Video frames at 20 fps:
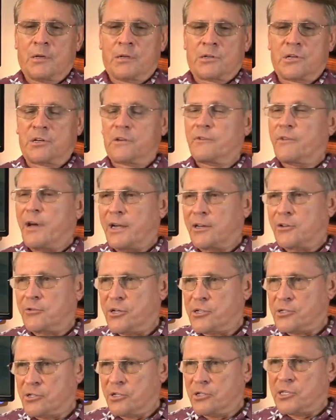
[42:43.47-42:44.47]
To divide
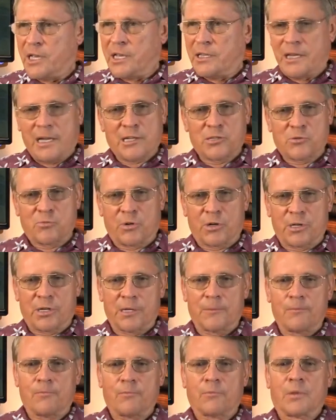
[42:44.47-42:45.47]
Christians, and that's
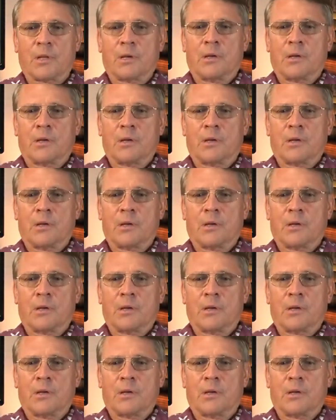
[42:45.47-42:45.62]
working.